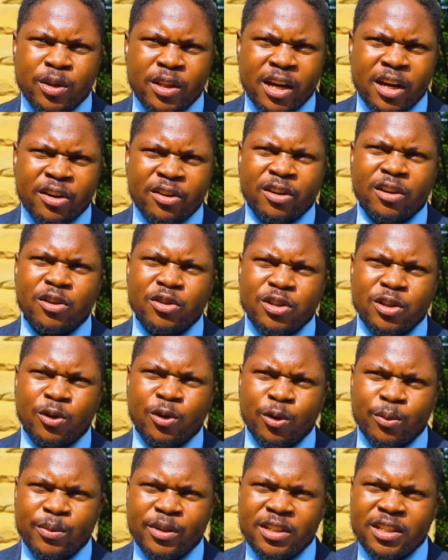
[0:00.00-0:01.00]
or the agriculture
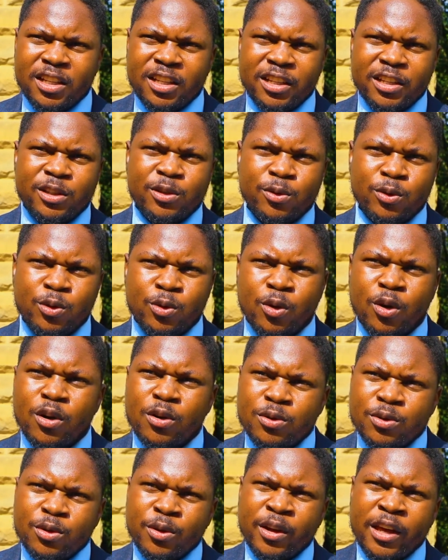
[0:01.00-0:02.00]
community in Lesotho
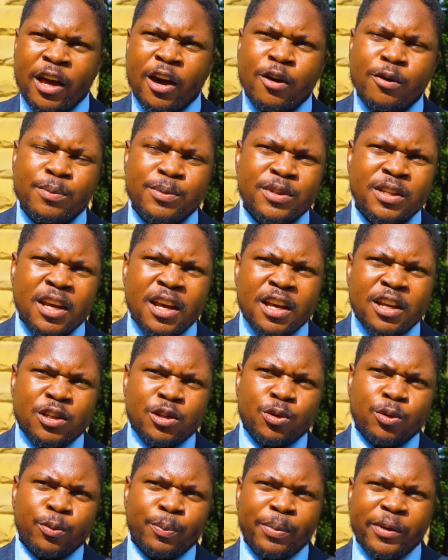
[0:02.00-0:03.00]
also helps
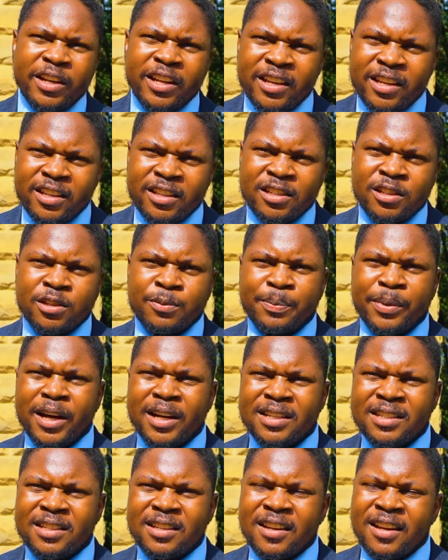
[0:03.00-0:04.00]
to play its
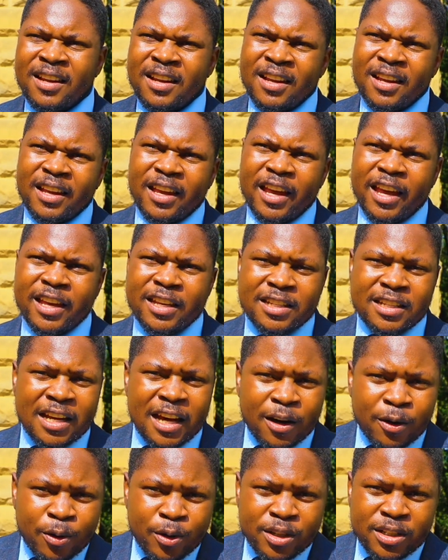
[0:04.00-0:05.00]
part as
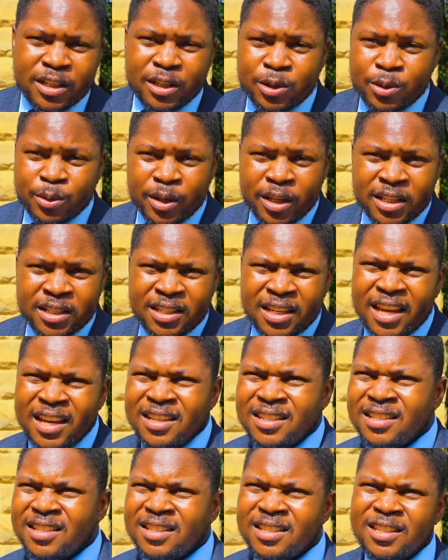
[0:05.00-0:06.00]
according to its
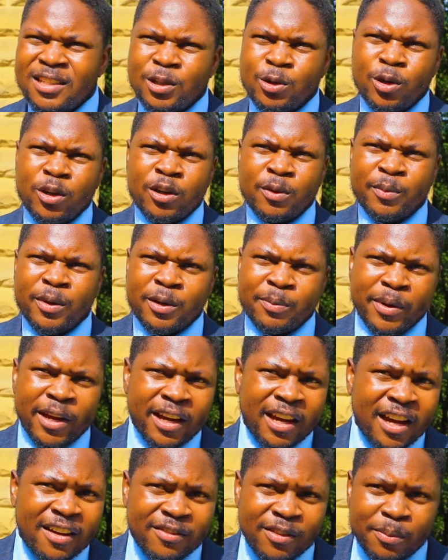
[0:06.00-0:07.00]
NDC document by
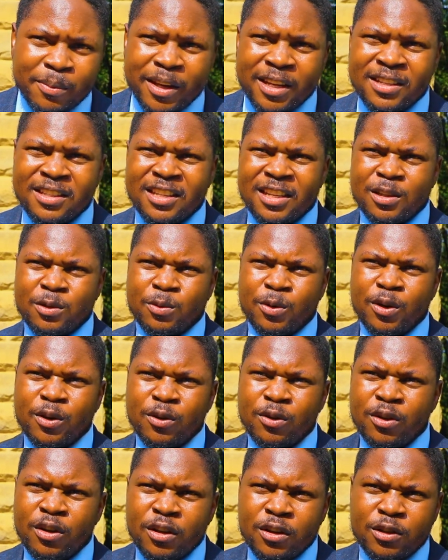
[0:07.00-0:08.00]
government as
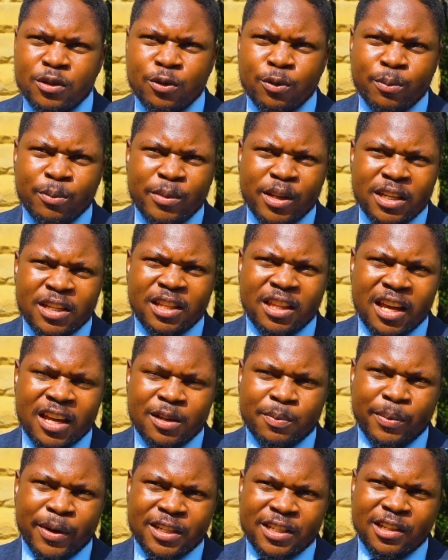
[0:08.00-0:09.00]
well, to meet that
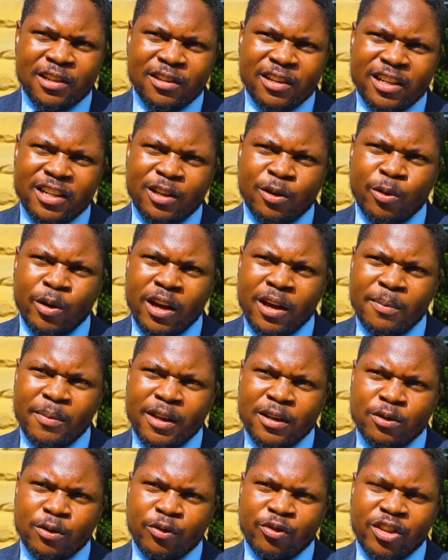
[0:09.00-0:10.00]
particular
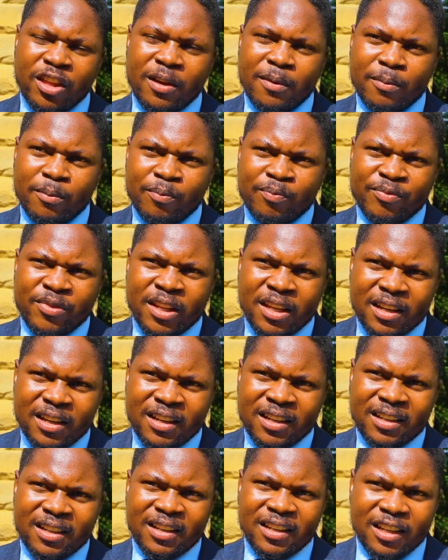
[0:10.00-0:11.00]
requirement of them
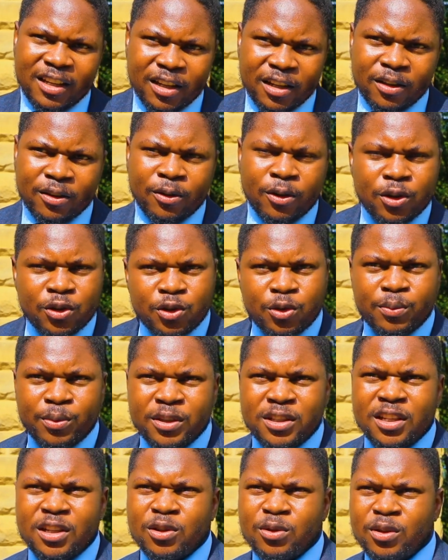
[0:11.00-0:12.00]

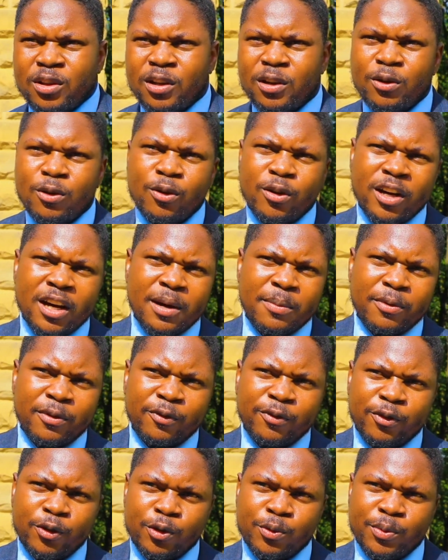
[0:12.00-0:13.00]
contributing to the low carbon
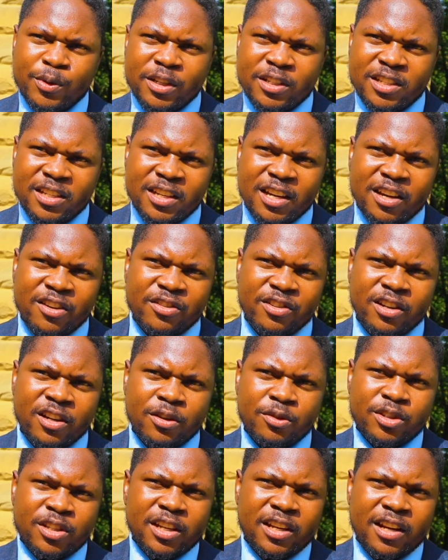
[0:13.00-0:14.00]
footprint in
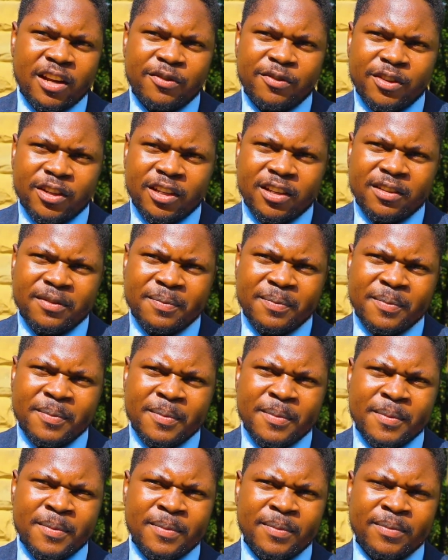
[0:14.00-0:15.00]
agriculture in
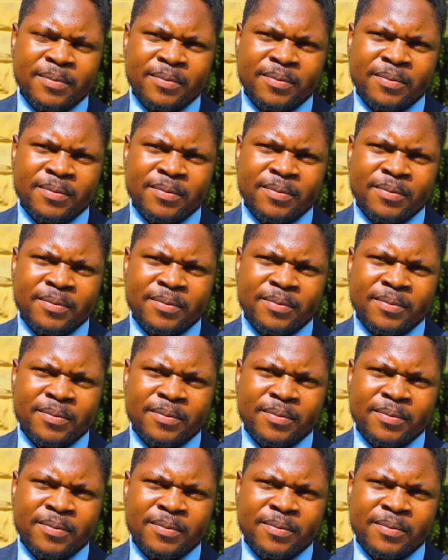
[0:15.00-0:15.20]
Africa.